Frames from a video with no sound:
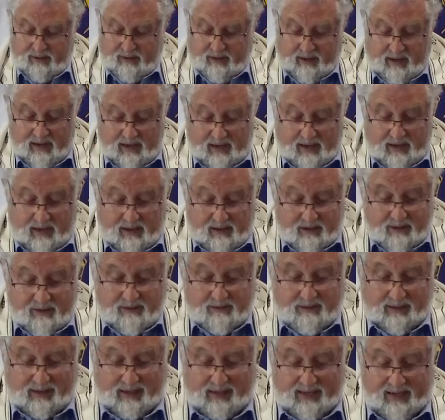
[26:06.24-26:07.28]
He,
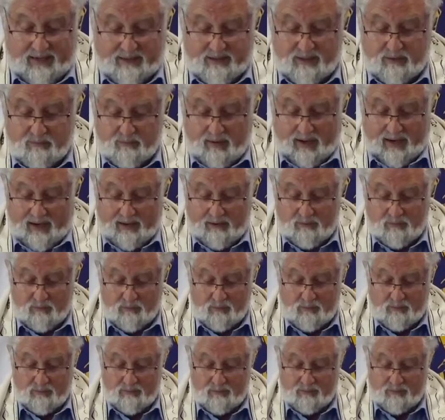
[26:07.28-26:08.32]
the cleansed man,
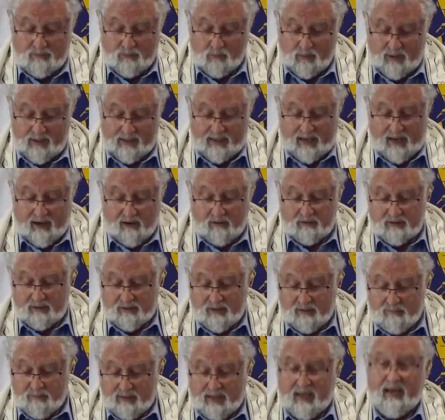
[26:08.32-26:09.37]
went out
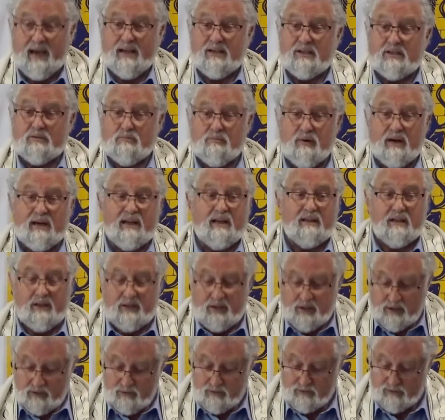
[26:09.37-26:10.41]
and began spreading the
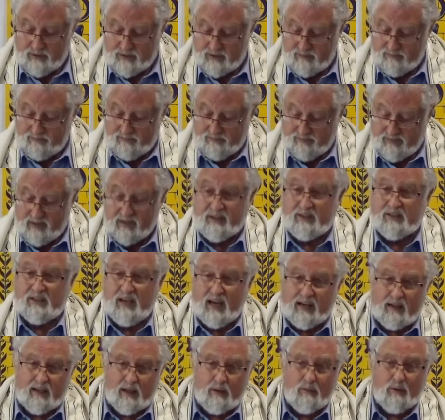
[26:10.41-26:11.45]
news,
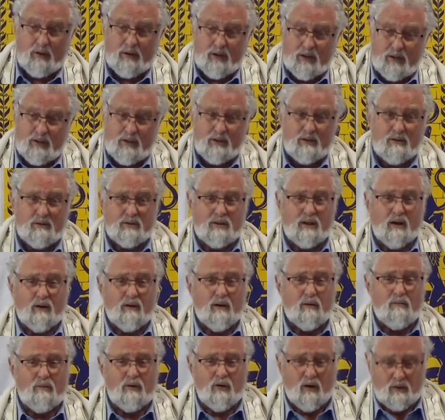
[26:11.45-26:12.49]
exactly what Yeshua
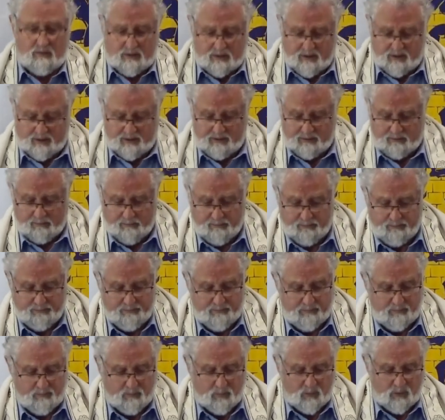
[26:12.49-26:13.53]
told him not to do,
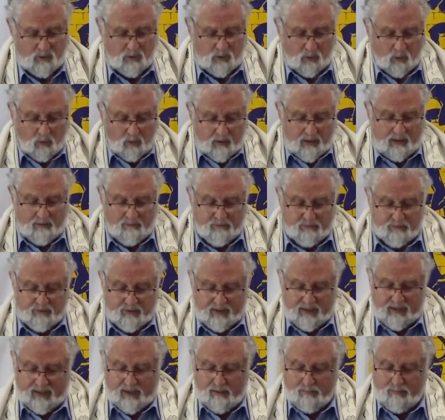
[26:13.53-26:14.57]
talking
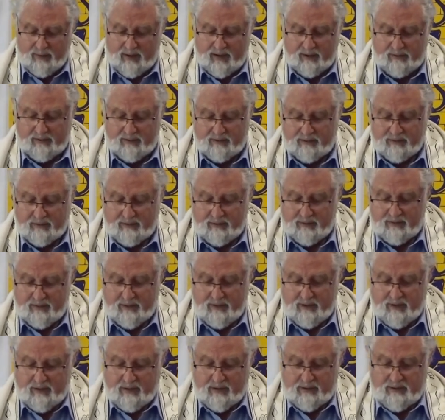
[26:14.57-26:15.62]
freely about it,
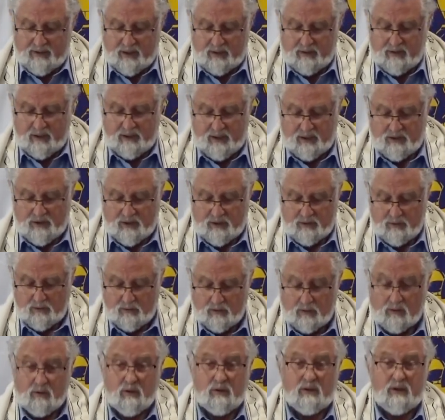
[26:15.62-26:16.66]
so that
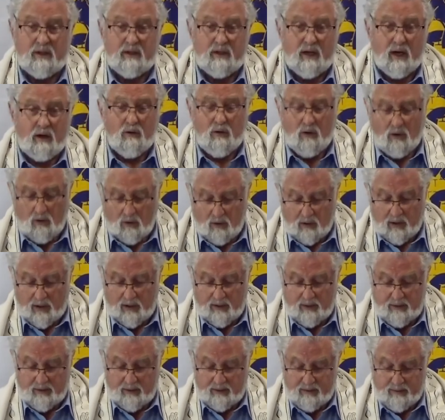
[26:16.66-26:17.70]
Yeshua could no
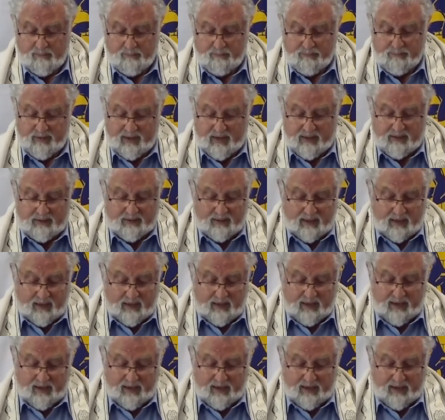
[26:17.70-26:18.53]
longer enter